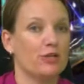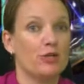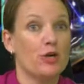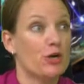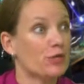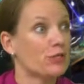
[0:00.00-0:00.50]

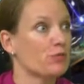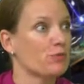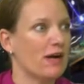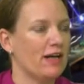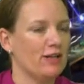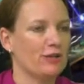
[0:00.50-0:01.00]
learns
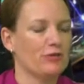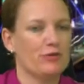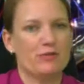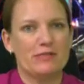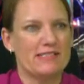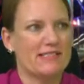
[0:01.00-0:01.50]
well
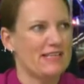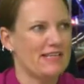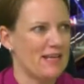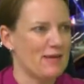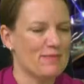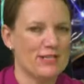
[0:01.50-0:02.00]
through seeing
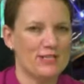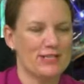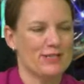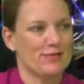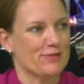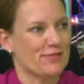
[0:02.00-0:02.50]

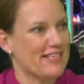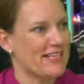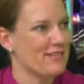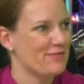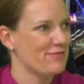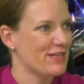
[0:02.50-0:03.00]
images or
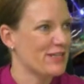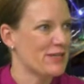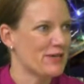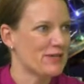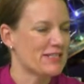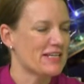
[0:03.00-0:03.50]
seeing
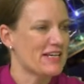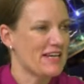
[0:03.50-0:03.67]
videos,